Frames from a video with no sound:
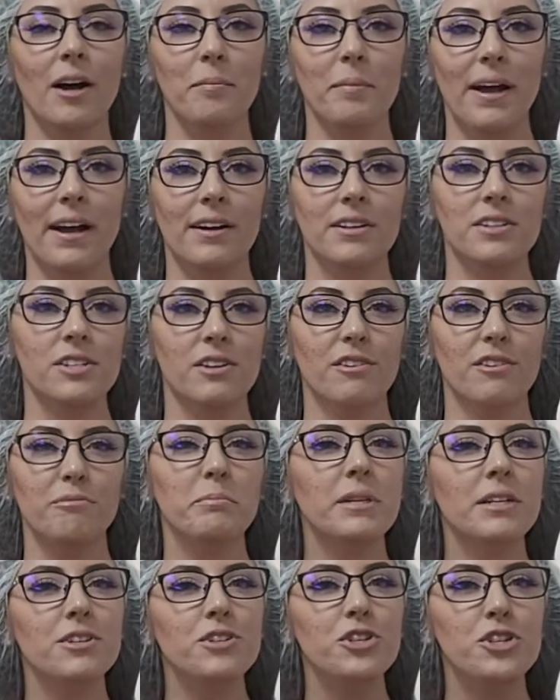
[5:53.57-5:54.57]
as of
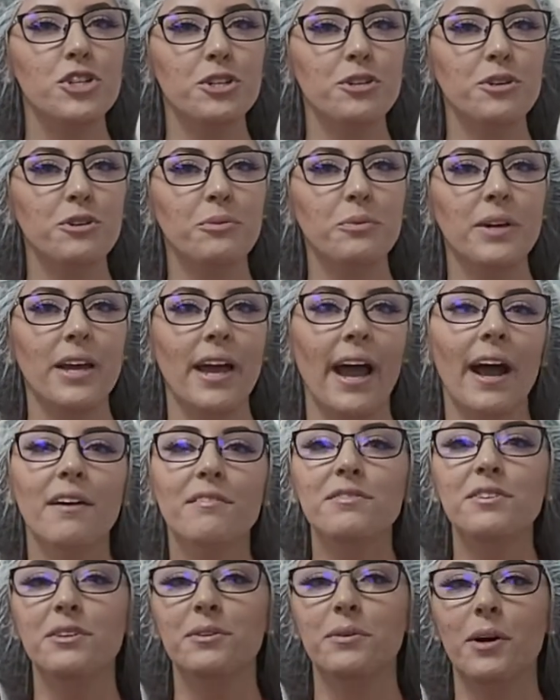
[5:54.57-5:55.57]
mid-June we
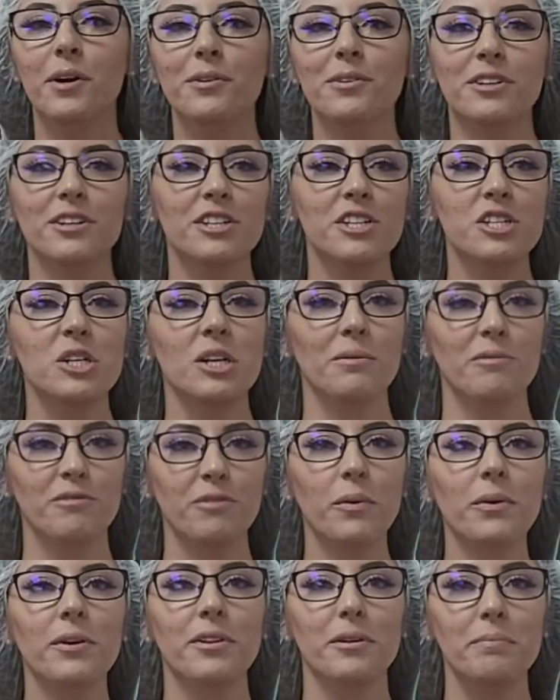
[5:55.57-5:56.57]
have new owners
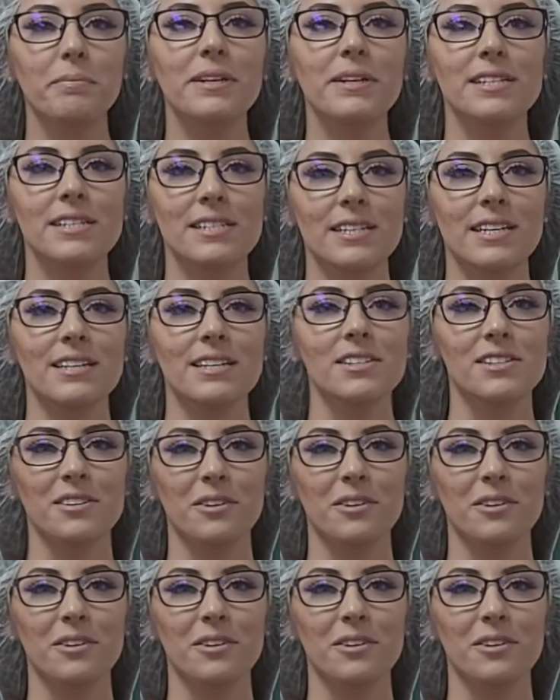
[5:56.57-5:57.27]
for the business.